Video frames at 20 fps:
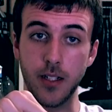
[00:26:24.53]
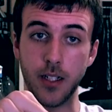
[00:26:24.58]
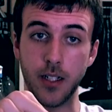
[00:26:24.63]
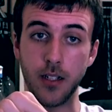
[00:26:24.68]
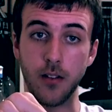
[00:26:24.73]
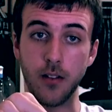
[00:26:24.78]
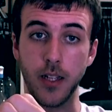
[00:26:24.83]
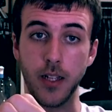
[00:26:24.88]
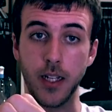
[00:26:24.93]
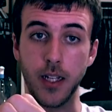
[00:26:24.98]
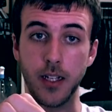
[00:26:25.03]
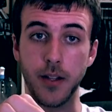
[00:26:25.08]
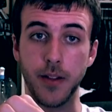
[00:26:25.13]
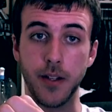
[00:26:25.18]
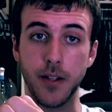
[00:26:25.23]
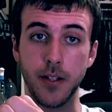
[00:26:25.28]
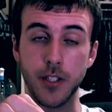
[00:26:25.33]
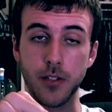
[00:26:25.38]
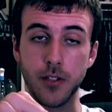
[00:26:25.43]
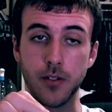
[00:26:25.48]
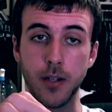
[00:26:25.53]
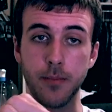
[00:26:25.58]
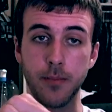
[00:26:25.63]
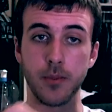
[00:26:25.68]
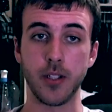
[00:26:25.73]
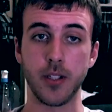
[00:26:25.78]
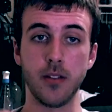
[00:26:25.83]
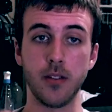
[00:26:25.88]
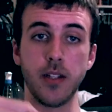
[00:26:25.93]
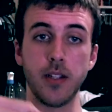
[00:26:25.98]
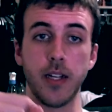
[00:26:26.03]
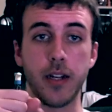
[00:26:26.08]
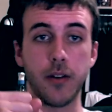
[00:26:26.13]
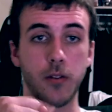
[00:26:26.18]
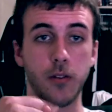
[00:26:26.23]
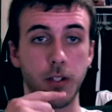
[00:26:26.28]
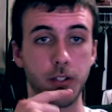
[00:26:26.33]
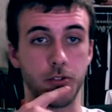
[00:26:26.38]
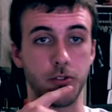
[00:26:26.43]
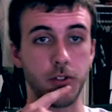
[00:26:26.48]
in a link in the description at
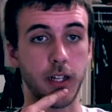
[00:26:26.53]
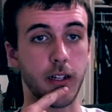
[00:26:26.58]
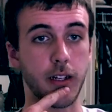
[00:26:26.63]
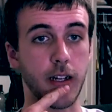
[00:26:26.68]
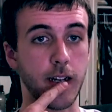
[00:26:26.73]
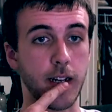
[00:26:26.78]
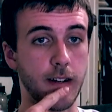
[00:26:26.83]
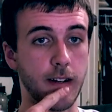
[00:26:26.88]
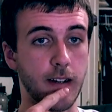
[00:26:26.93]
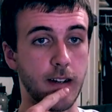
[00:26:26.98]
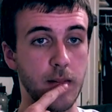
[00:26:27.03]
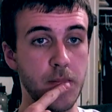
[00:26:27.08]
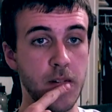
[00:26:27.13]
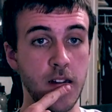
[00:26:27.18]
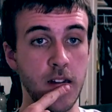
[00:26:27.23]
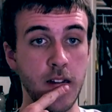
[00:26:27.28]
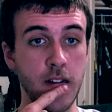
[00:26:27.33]
noisetrade.com.